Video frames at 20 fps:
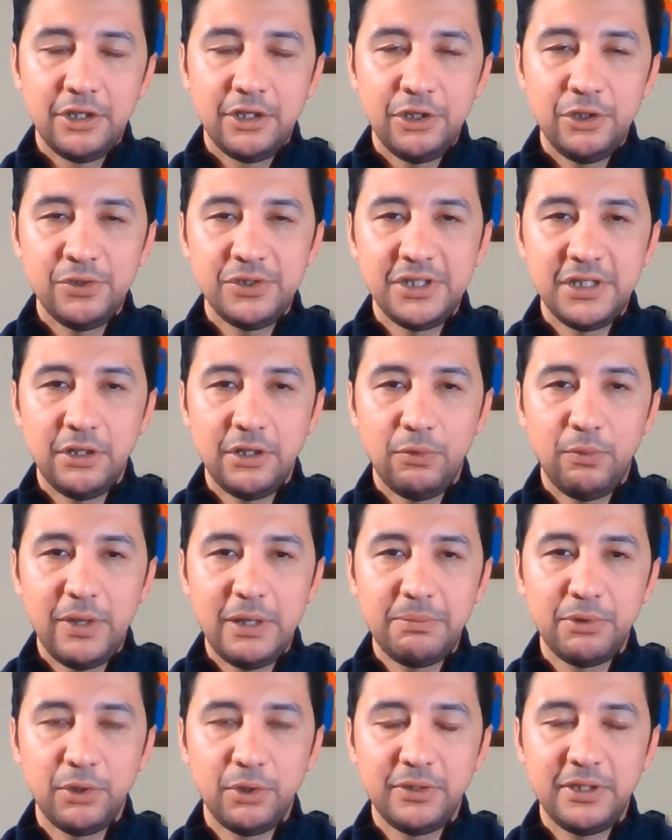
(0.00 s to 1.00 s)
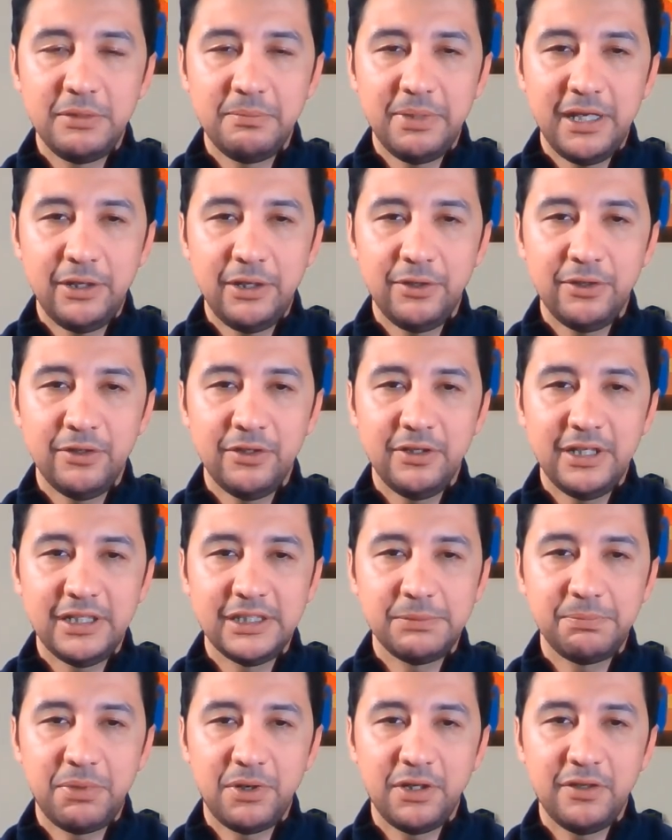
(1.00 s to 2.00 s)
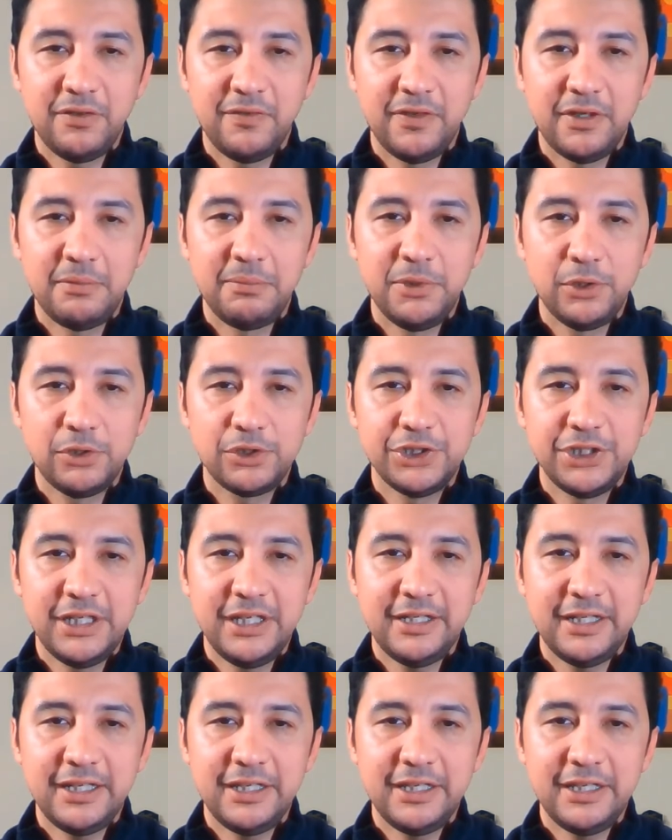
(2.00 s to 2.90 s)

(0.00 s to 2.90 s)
Using a whey protein powder as part of a milkshake.